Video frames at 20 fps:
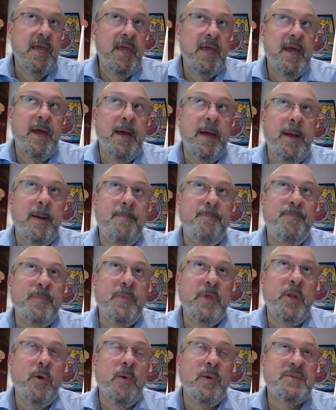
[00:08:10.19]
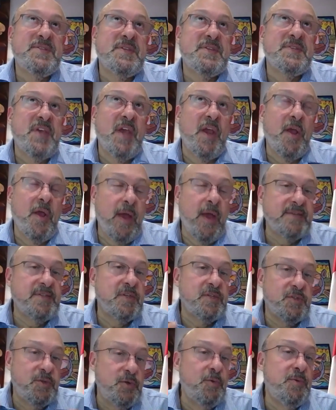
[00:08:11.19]
as a
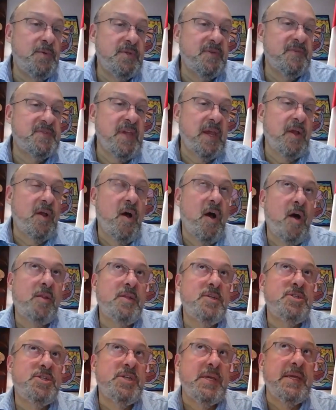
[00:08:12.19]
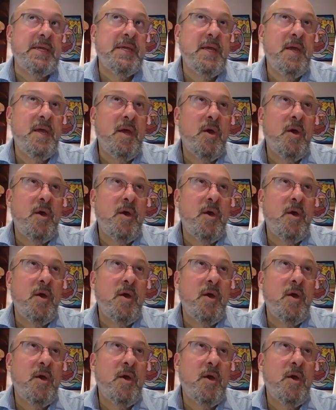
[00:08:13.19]
student of psychology,